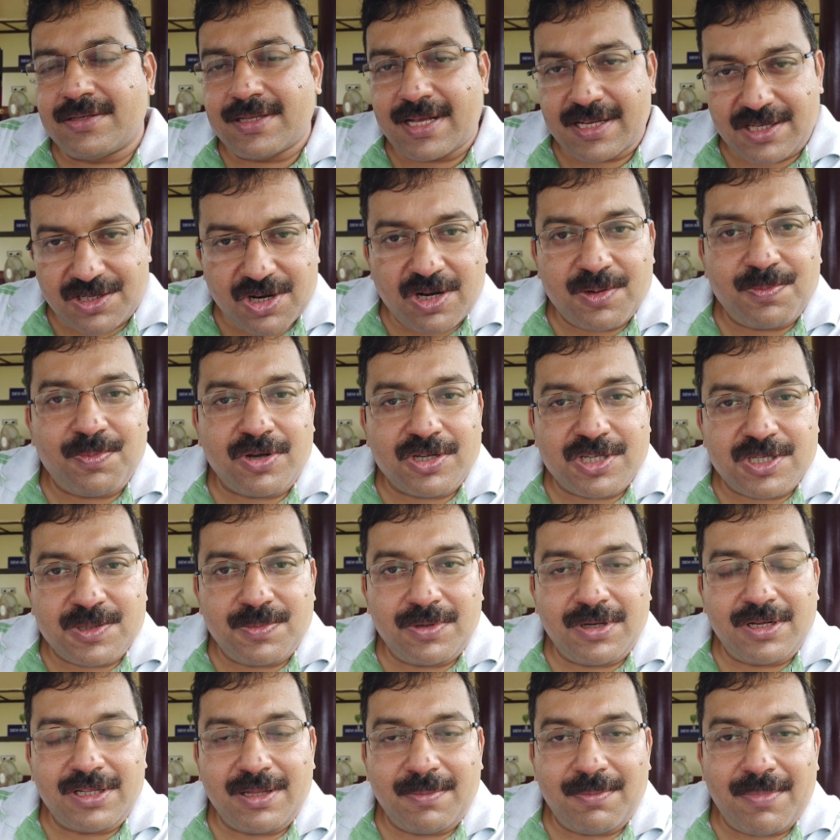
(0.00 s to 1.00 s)
That's not
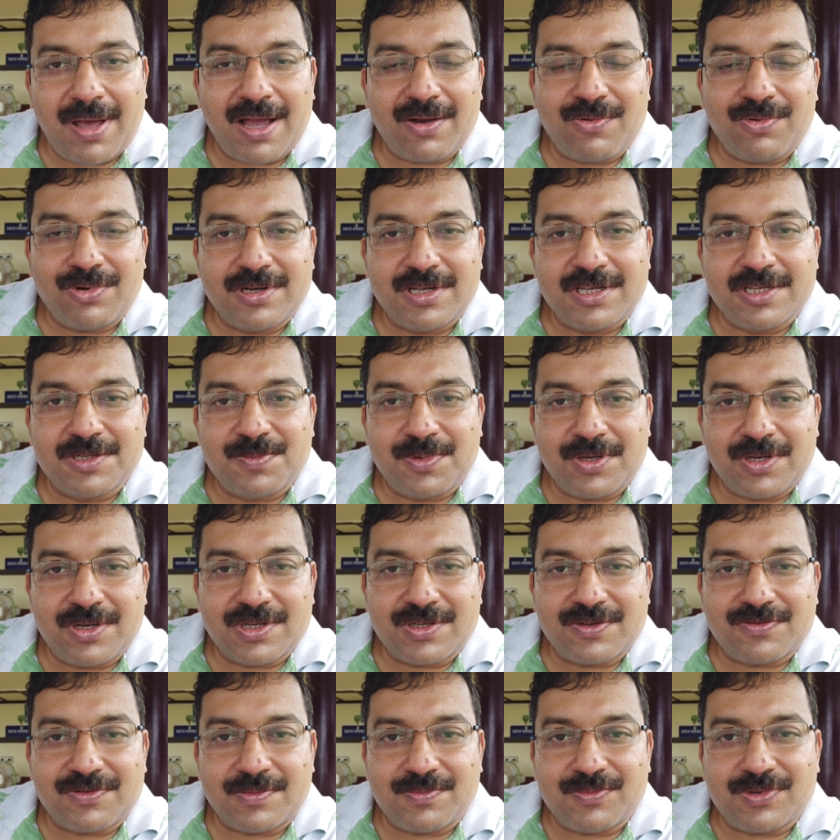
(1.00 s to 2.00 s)
possible in the backwaters
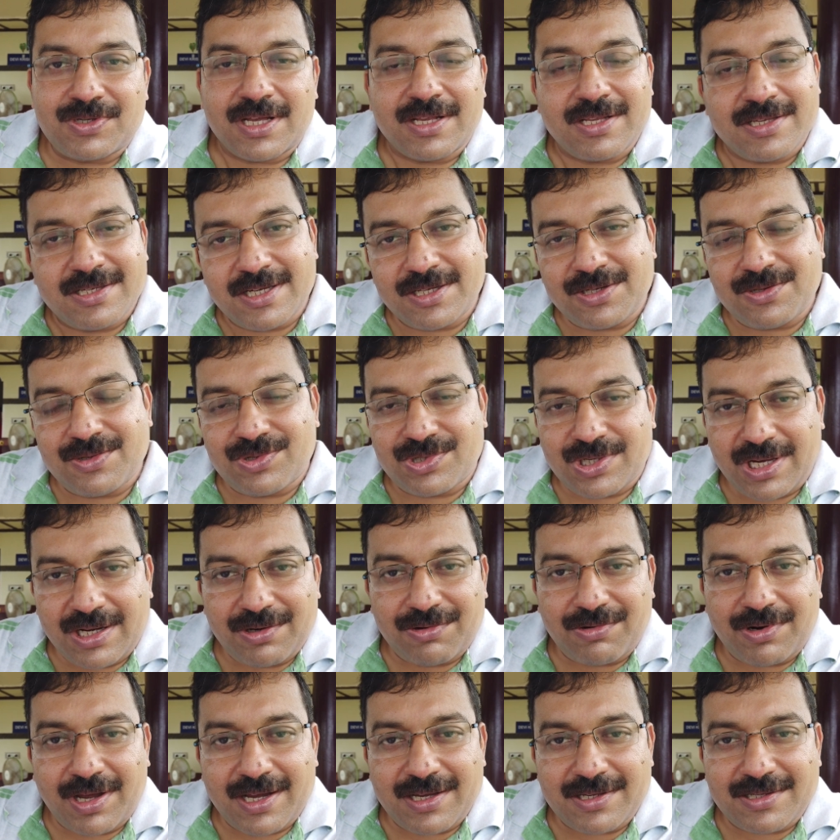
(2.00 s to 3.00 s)
because from sunset to
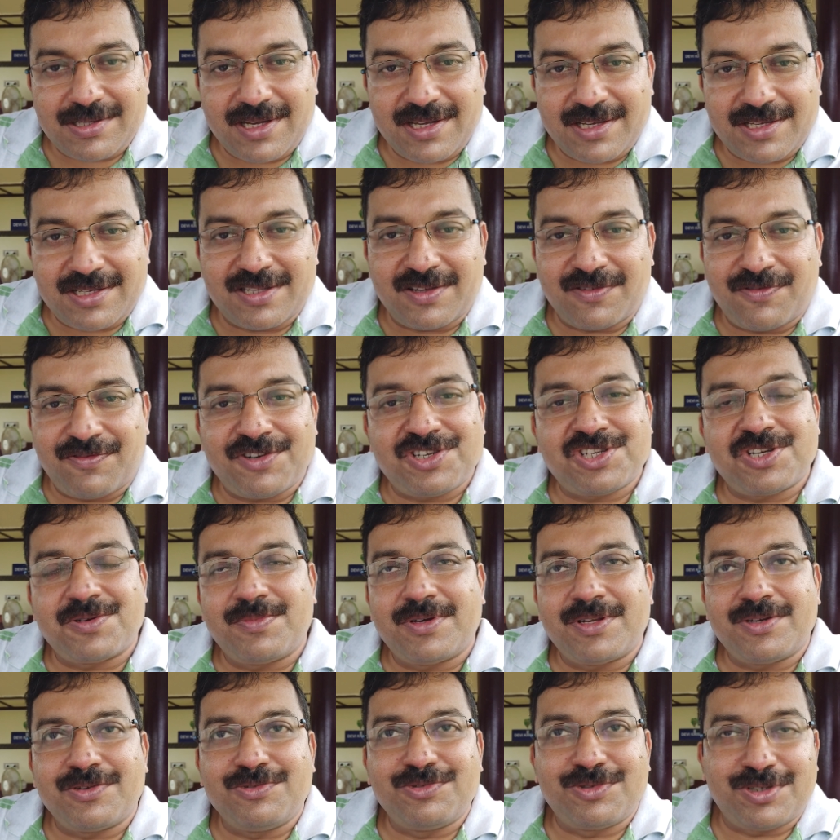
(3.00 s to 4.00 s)
sunrise, it's the
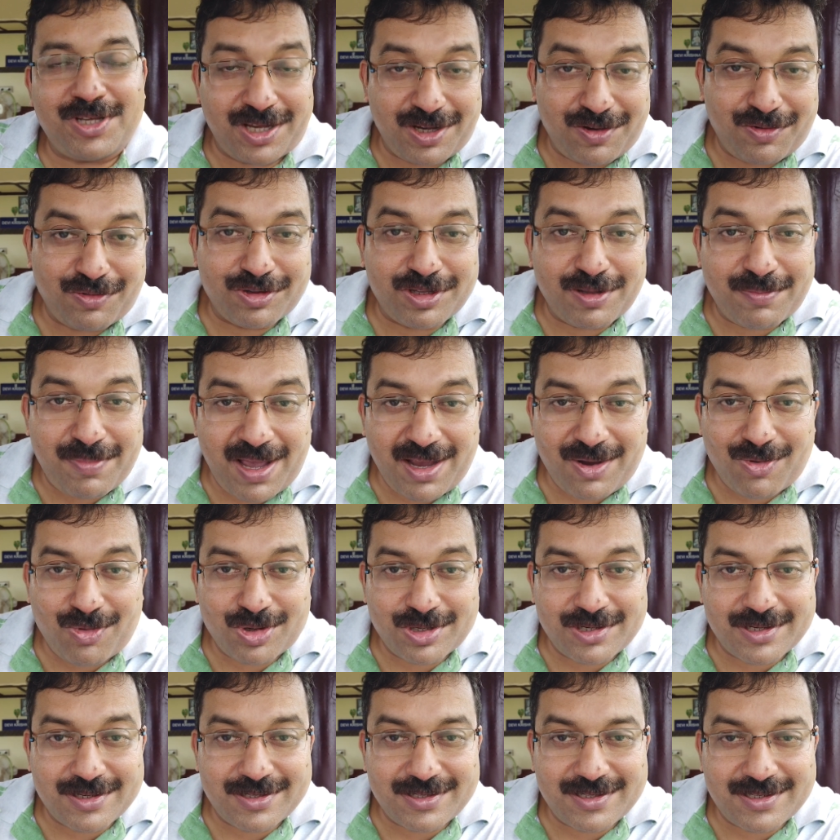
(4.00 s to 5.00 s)
fishermen who take over the
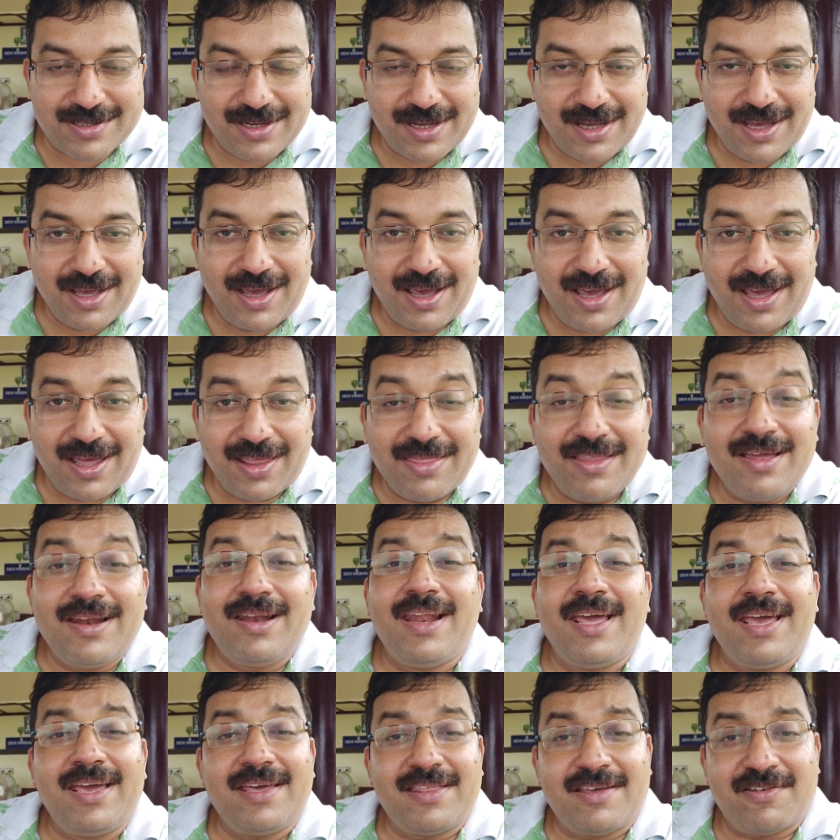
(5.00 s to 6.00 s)
backwaters. They
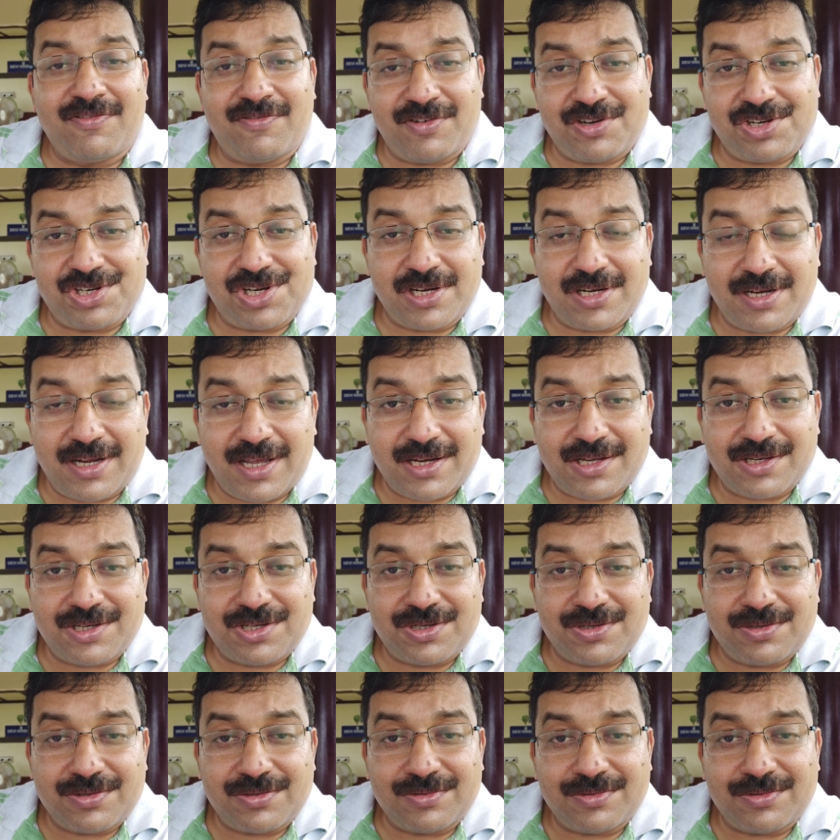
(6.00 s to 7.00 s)
lay their fishing
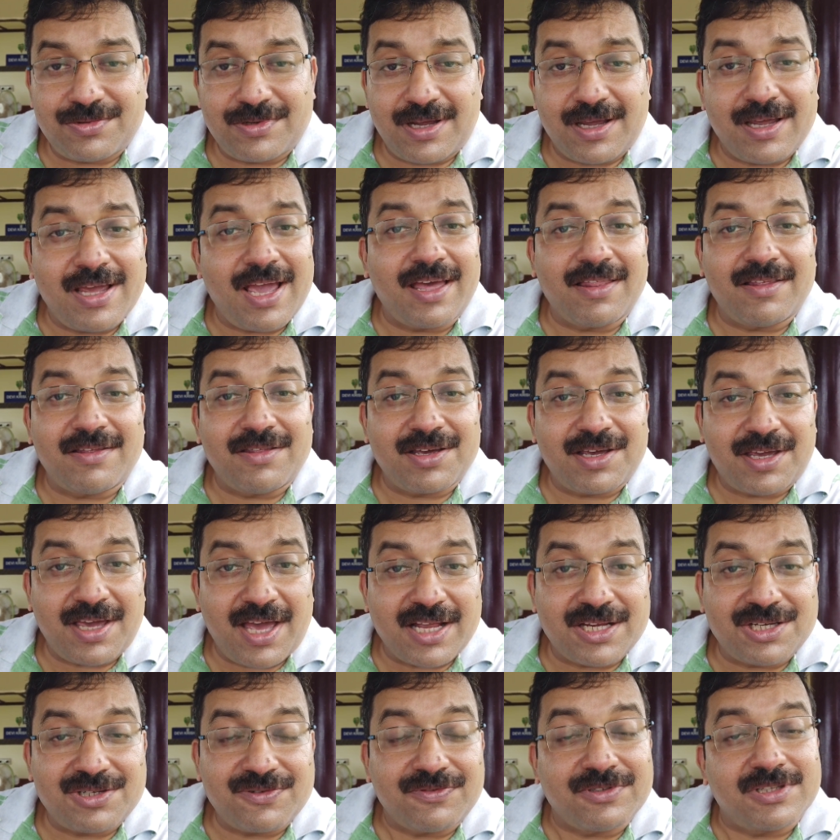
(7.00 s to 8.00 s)
nets to gather the
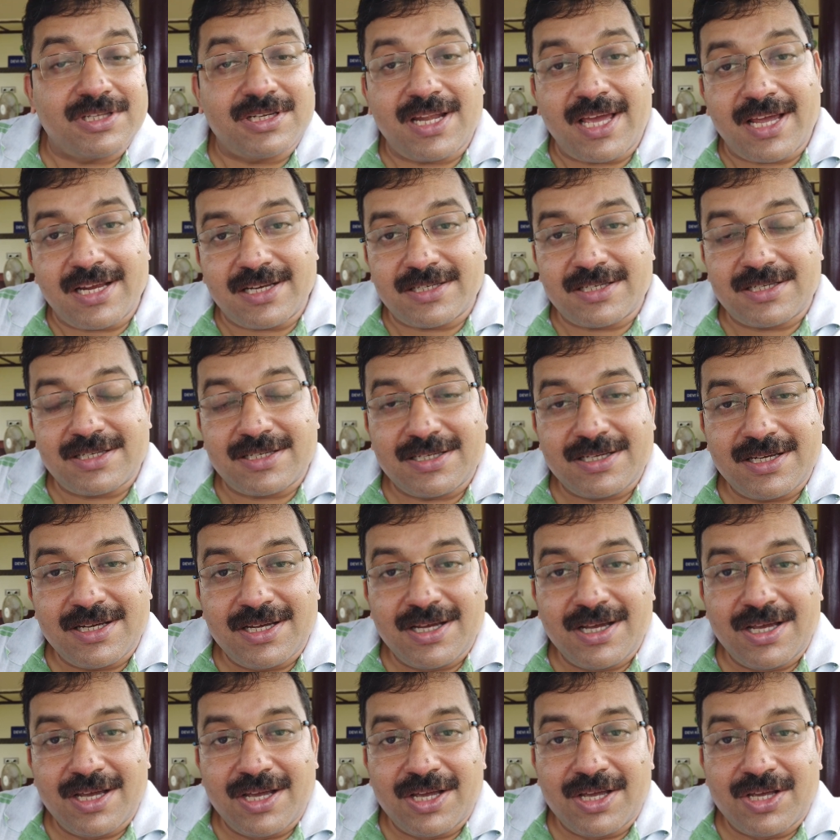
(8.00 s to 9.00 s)
catch for the night.
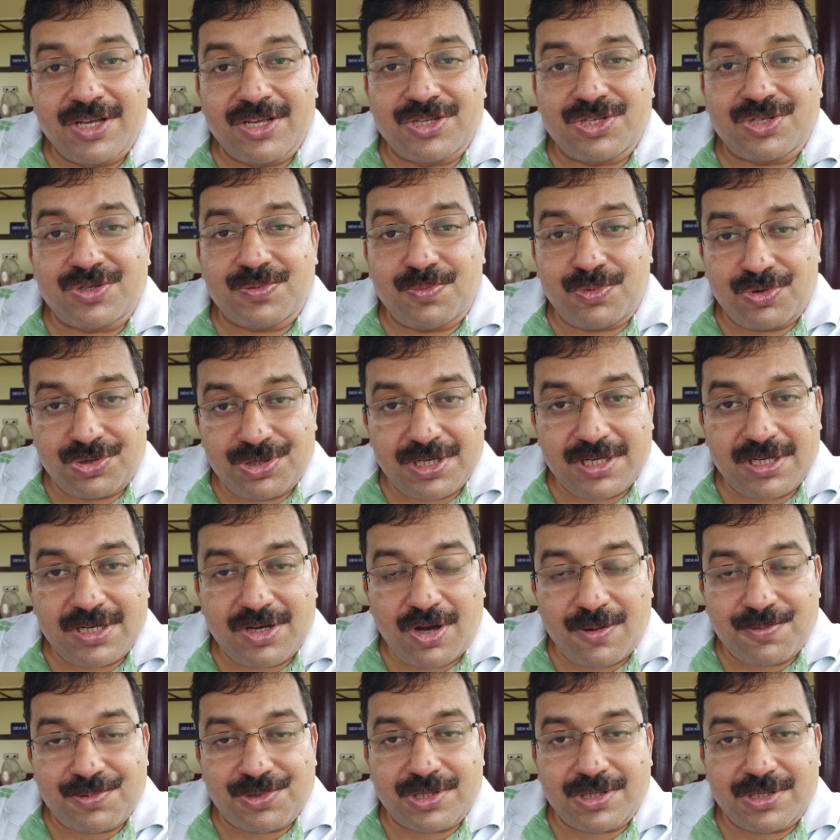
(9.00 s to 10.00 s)
So
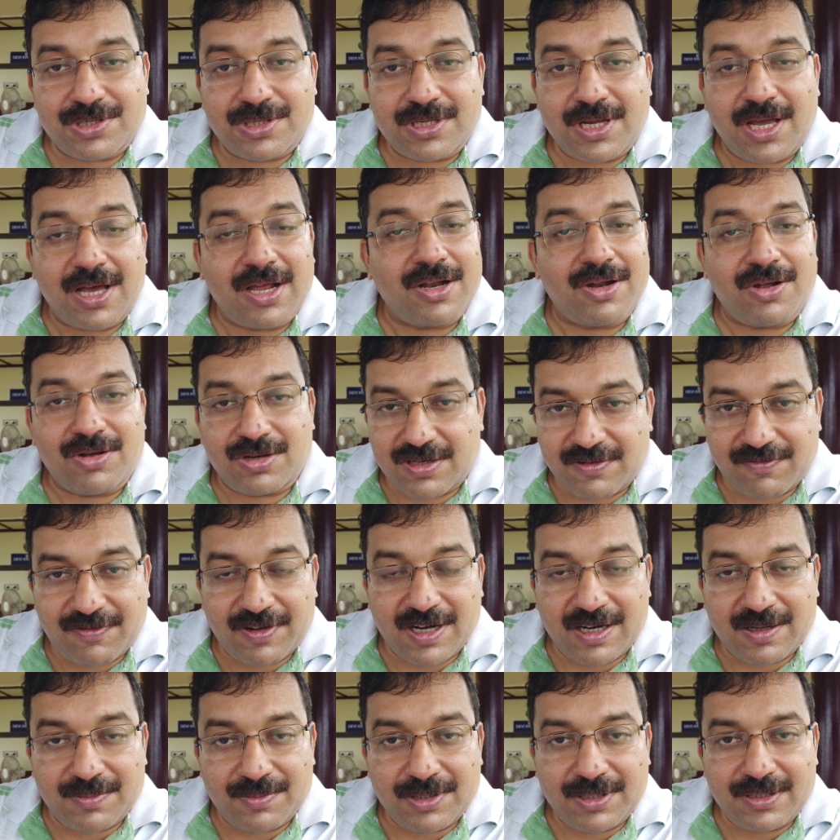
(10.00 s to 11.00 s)
boating options are not
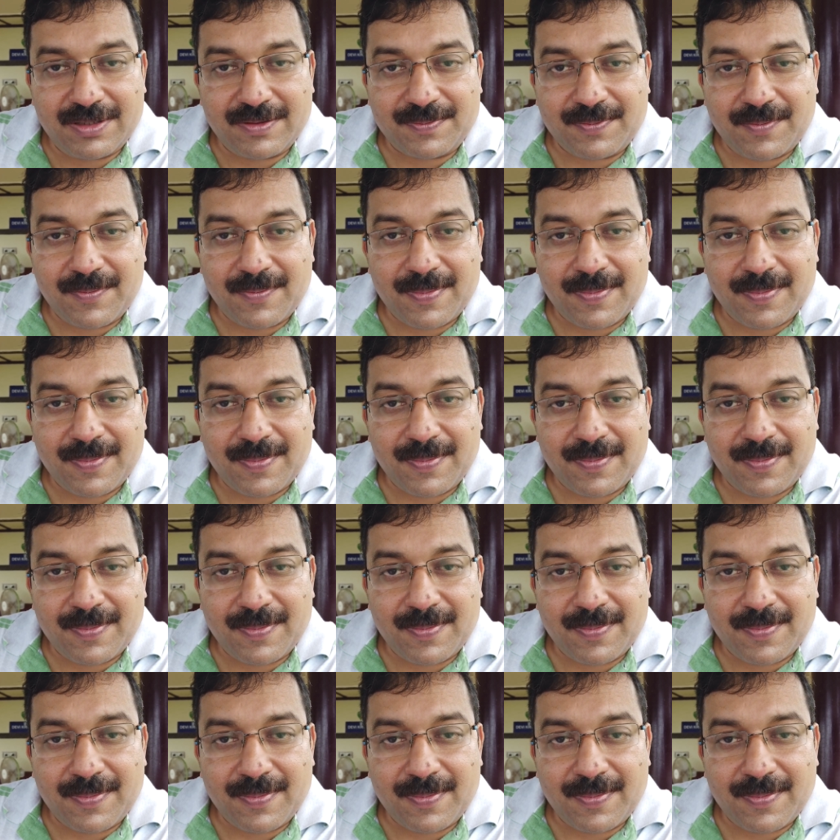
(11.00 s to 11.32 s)
available.